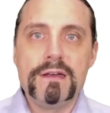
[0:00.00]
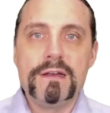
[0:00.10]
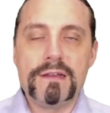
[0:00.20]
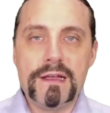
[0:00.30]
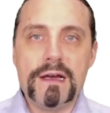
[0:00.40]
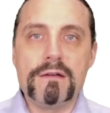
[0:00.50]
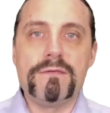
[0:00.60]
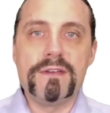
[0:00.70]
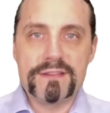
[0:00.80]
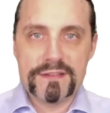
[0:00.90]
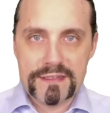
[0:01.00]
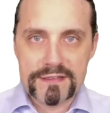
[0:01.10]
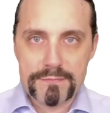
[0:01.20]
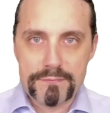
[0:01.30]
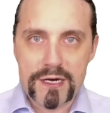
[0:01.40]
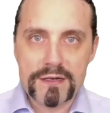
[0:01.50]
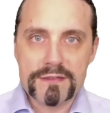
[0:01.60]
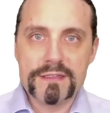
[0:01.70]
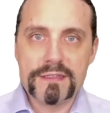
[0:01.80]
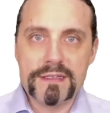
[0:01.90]
Now with this
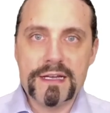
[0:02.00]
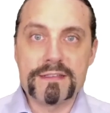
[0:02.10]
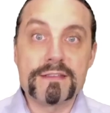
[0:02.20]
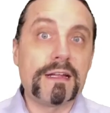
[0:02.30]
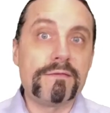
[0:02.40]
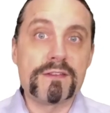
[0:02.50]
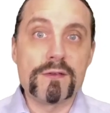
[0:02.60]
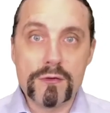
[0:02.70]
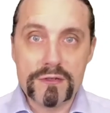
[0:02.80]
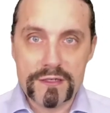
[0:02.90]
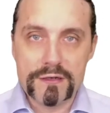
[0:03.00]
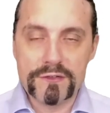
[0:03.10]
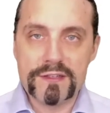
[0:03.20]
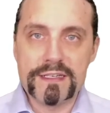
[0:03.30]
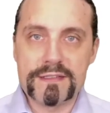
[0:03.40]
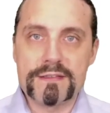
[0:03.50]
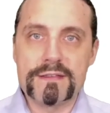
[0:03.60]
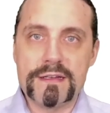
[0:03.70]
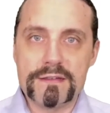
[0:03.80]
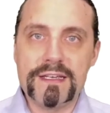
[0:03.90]
passing test and with all the other tests
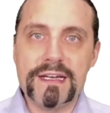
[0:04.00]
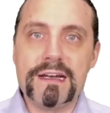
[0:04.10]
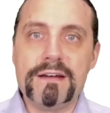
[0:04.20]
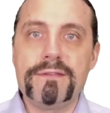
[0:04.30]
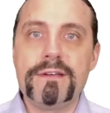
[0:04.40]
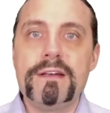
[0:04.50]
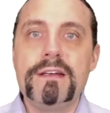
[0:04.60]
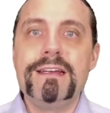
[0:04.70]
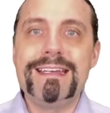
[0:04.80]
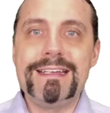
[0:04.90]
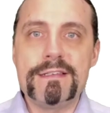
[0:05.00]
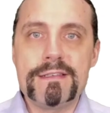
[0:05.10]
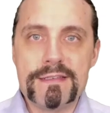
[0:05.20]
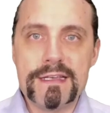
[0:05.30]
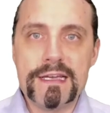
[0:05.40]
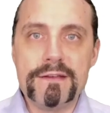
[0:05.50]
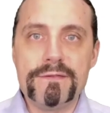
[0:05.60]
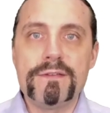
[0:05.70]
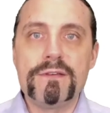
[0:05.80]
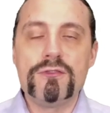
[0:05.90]
that we have, it is
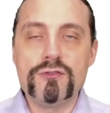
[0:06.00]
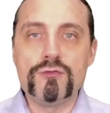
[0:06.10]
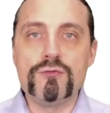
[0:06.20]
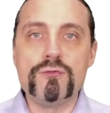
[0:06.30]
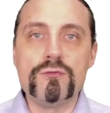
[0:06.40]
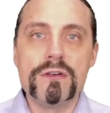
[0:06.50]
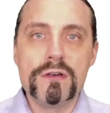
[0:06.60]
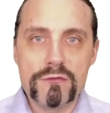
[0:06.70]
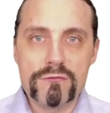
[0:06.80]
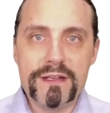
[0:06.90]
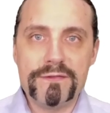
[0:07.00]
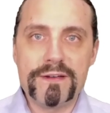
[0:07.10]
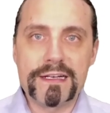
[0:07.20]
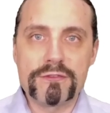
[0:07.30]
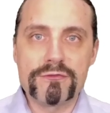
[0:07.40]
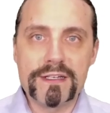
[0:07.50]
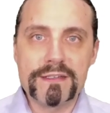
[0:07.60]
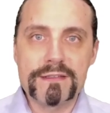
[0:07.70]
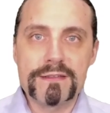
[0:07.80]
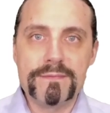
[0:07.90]
safe to do
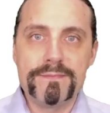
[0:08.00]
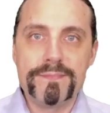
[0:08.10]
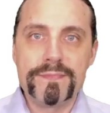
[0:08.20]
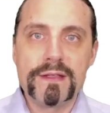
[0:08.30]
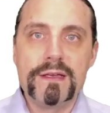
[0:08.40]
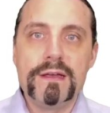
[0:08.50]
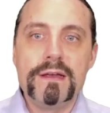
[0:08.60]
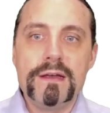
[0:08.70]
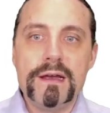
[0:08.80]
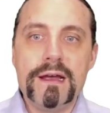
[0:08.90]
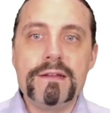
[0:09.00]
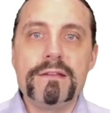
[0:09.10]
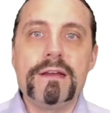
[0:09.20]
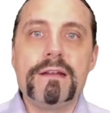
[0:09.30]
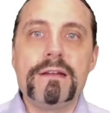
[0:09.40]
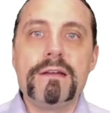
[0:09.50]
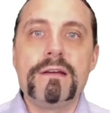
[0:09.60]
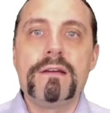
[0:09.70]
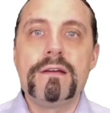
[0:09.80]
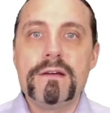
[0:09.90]
refactorings. And then
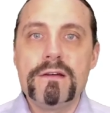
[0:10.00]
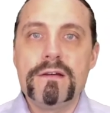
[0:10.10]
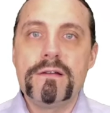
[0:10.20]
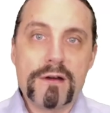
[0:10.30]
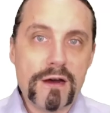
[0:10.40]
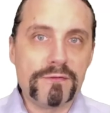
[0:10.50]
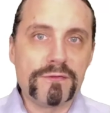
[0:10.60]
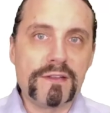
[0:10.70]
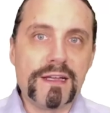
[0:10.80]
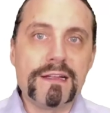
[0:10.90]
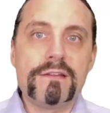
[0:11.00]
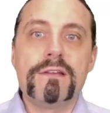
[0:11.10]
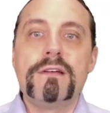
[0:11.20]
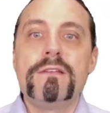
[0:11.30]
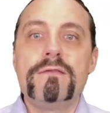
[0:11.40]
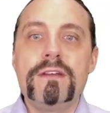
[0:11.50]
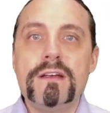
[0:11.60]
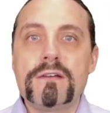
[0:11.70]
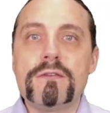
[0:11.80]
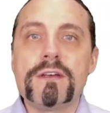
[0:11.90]
after that, we are
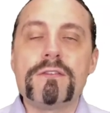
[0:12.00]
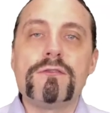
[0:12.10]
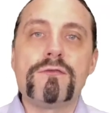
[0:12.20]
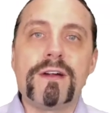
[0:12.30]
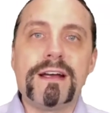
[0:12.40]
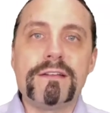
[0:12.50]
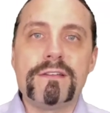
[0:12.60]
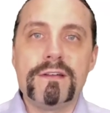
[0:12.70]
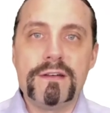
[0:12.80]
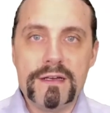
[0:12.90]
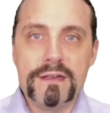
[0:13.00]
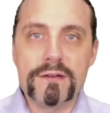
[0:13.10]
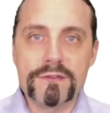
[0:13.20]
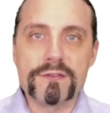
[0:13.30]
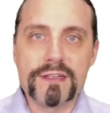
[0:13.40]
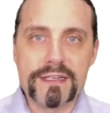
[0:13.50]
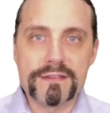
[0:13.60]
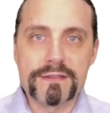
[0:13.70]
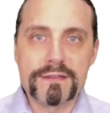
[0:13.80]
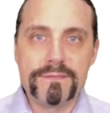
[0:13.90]
going to write another test.